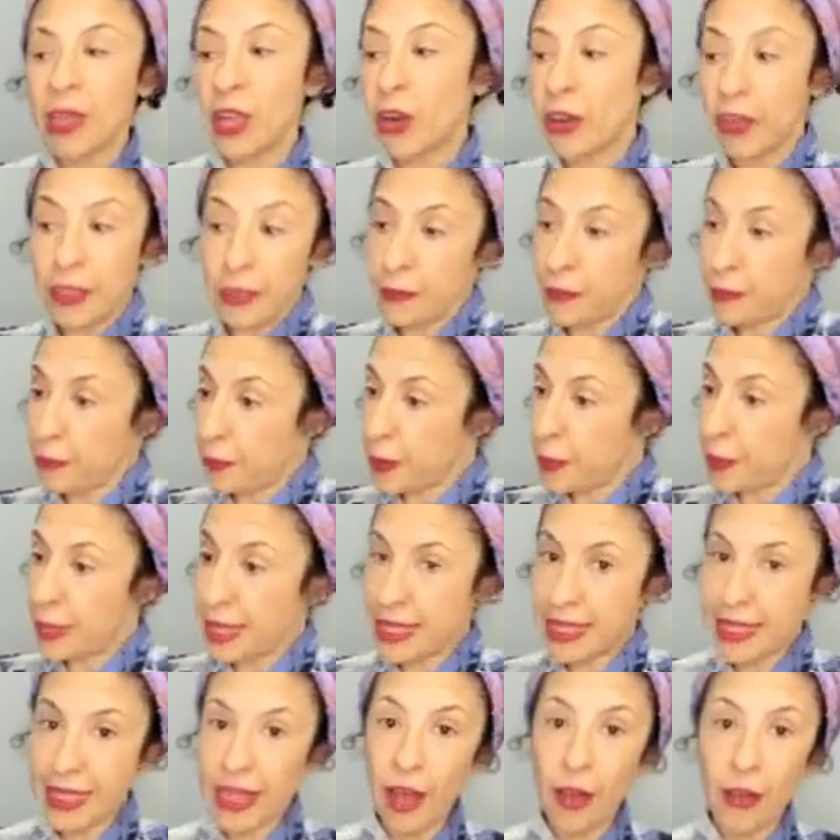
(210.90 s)
Or even for
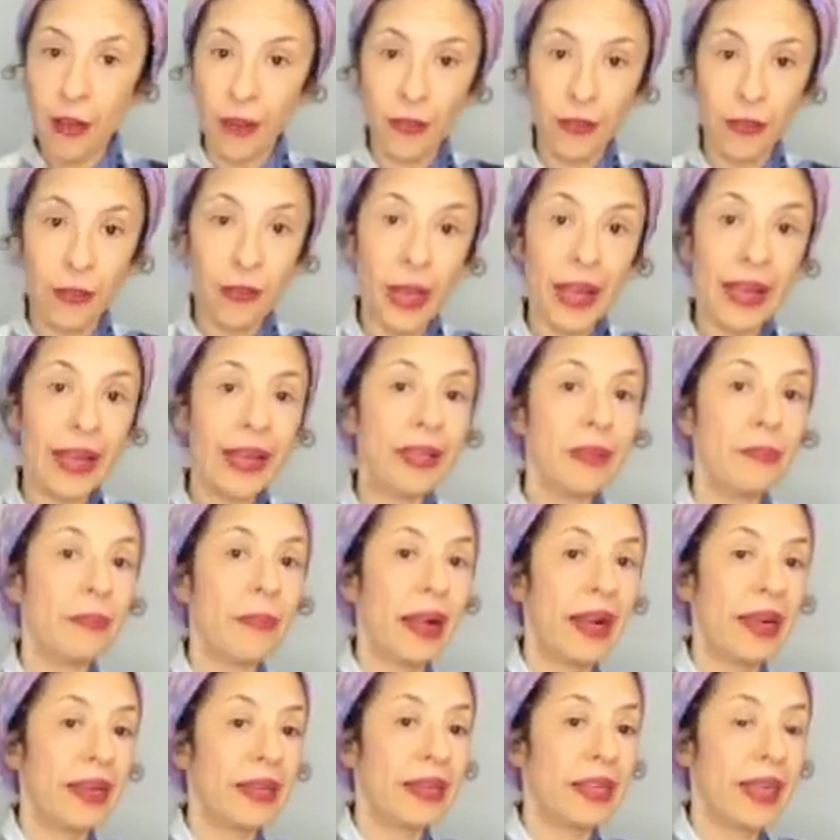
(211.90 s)
myself, what
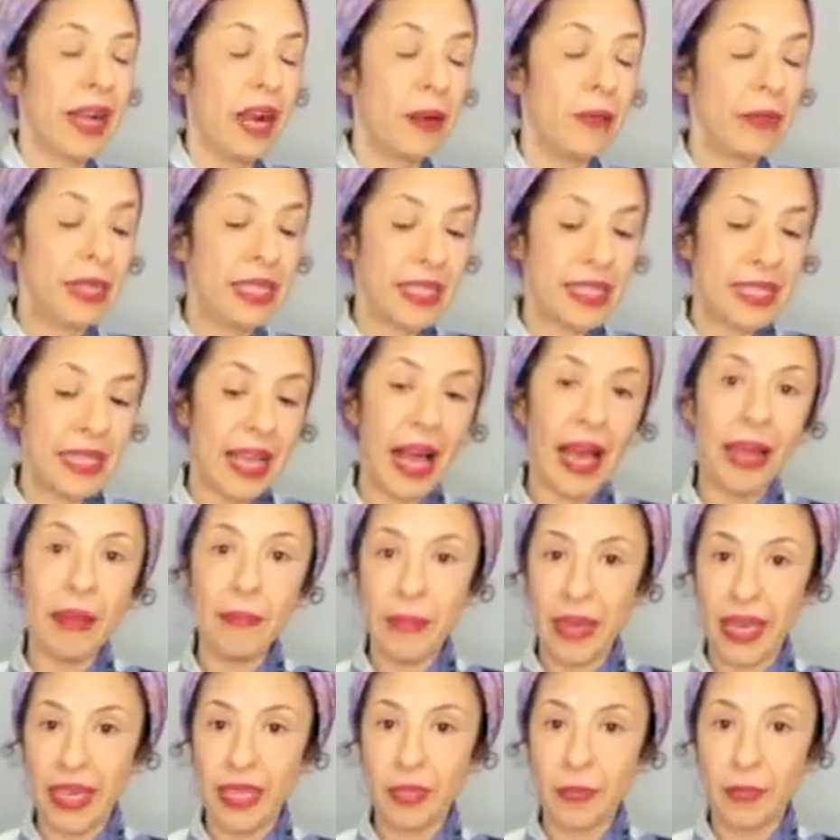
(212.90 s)
kind of garments I
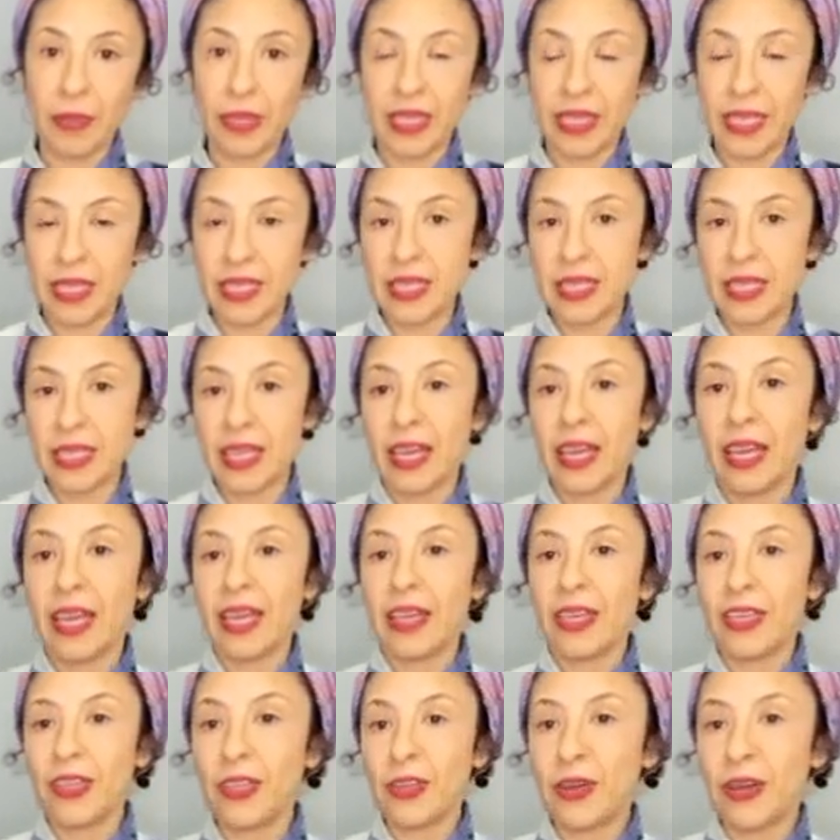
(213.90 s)
make because,
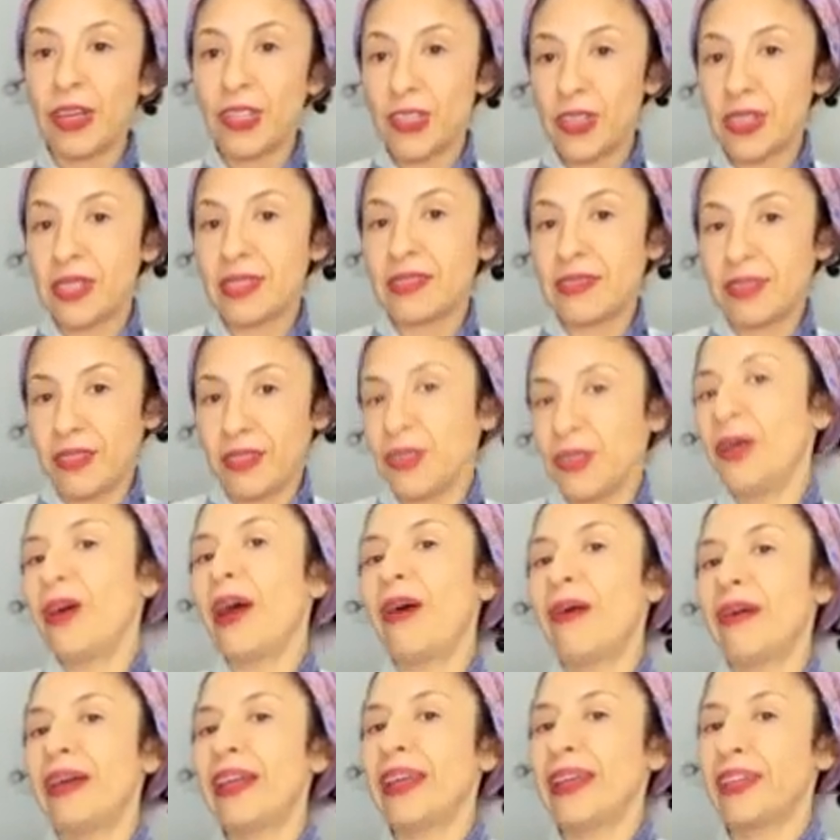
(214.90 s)
you know,
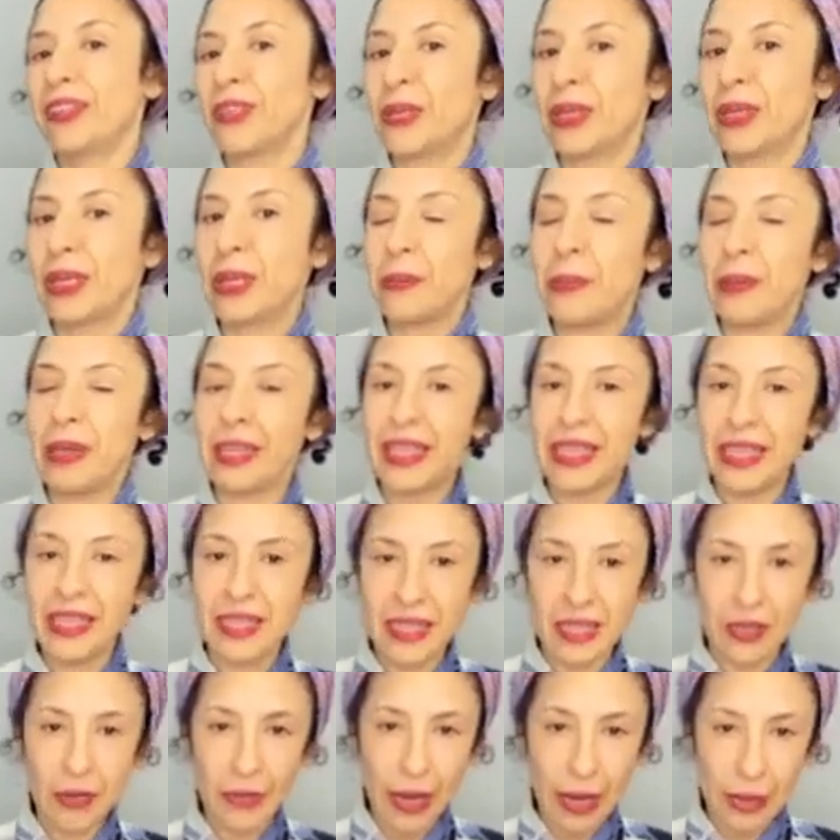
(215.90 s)
how I like to keep it
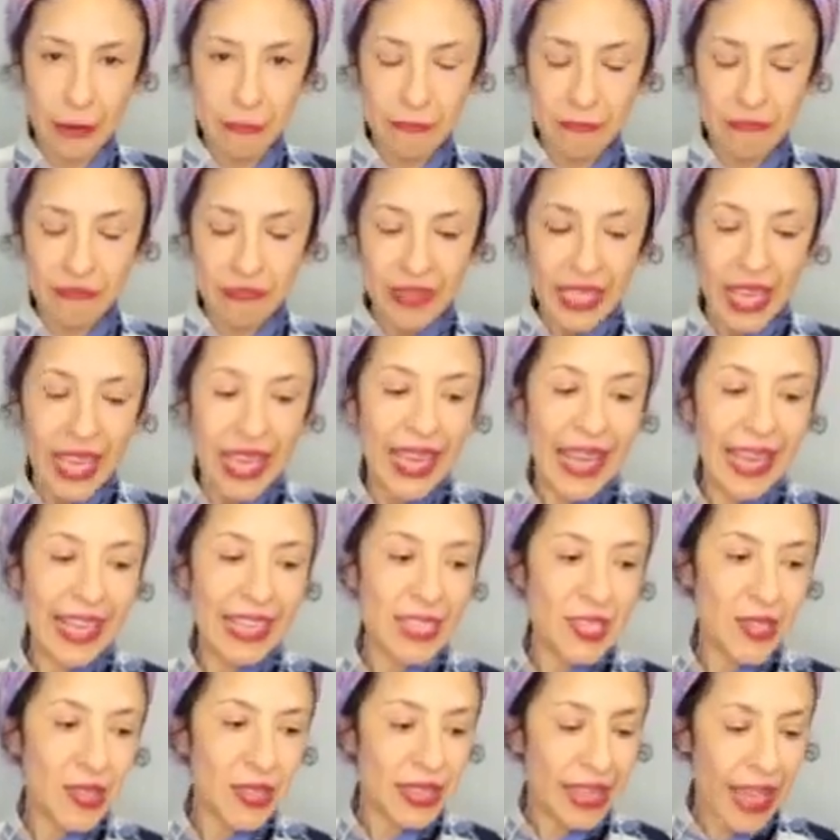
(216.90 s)
easy, right?
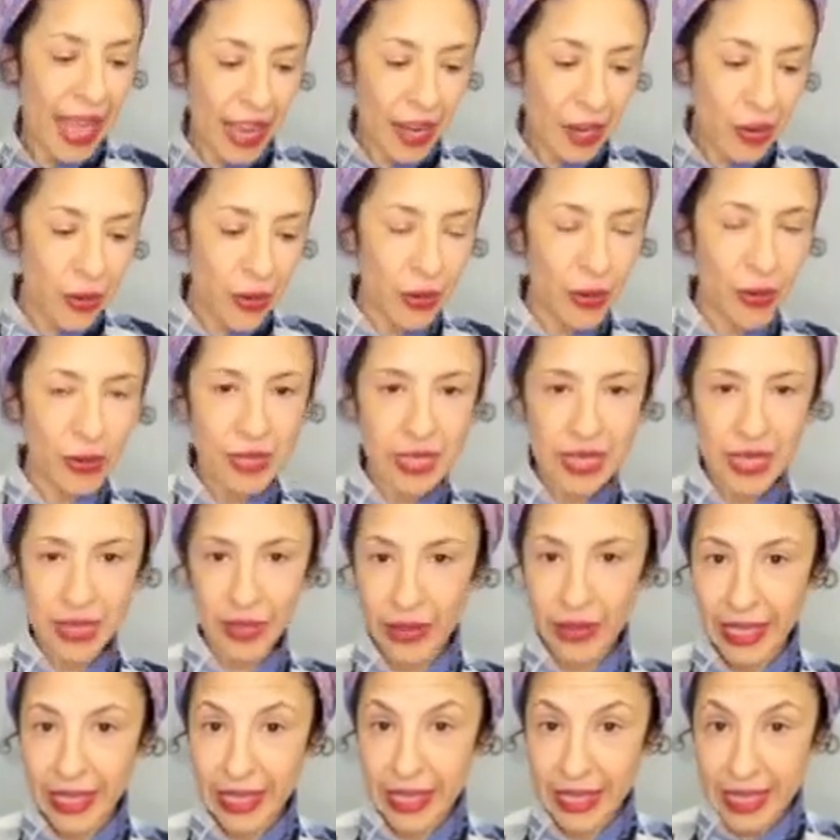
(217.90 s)
And so that girl was a
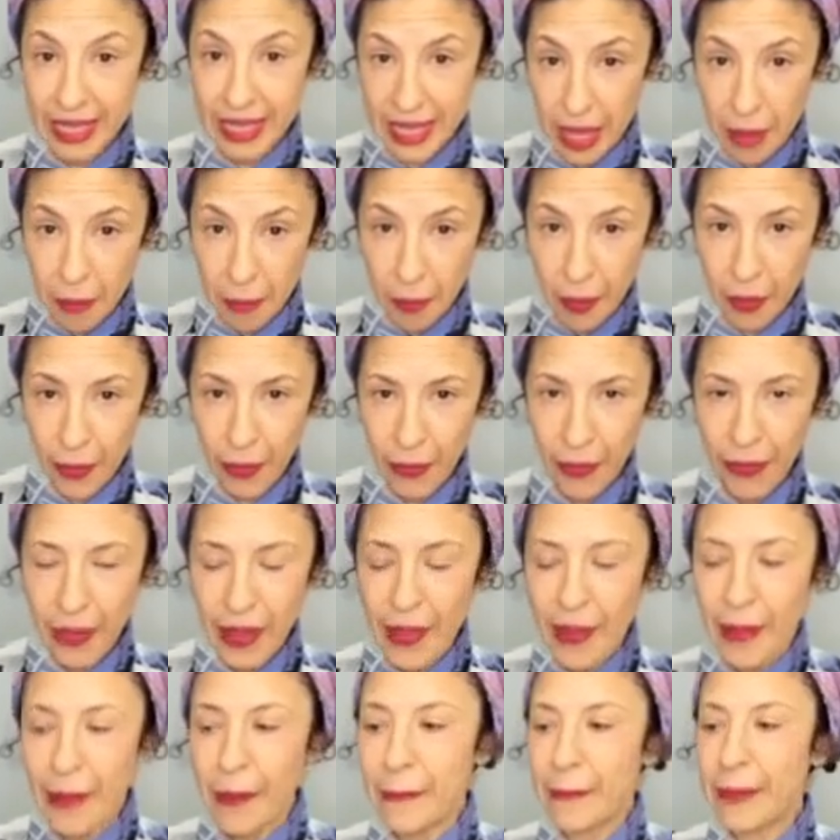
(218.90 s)
great example
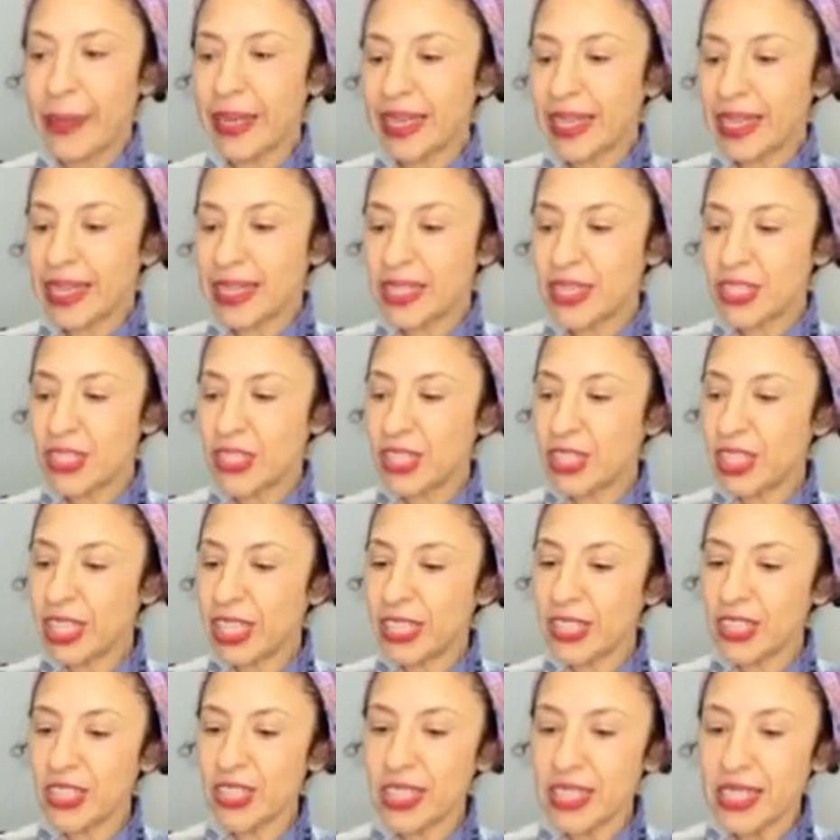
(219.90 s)
because
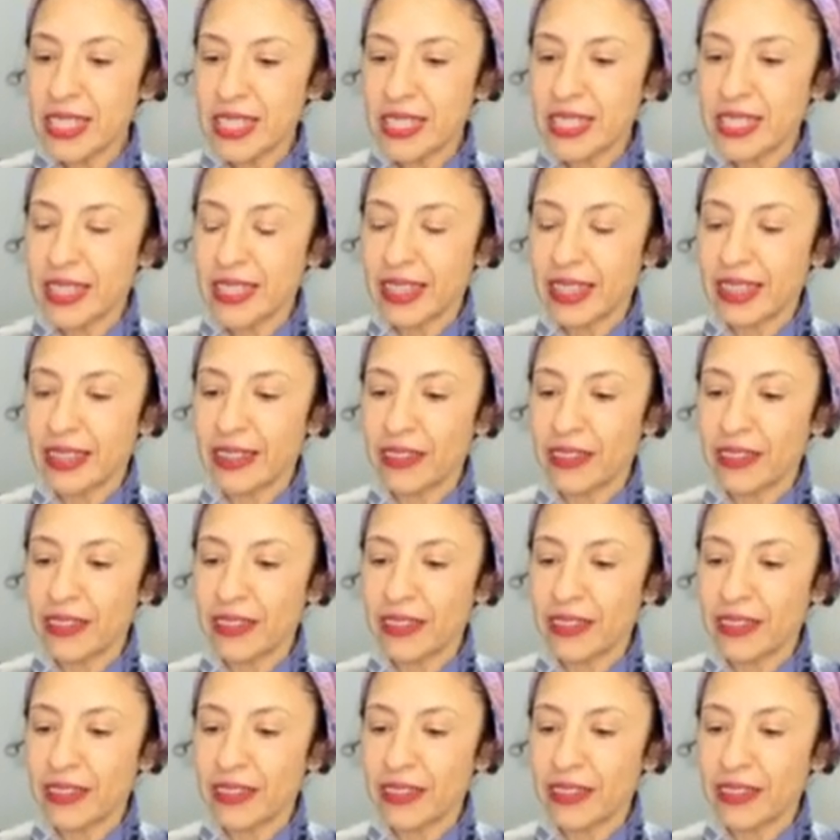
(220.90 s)
she just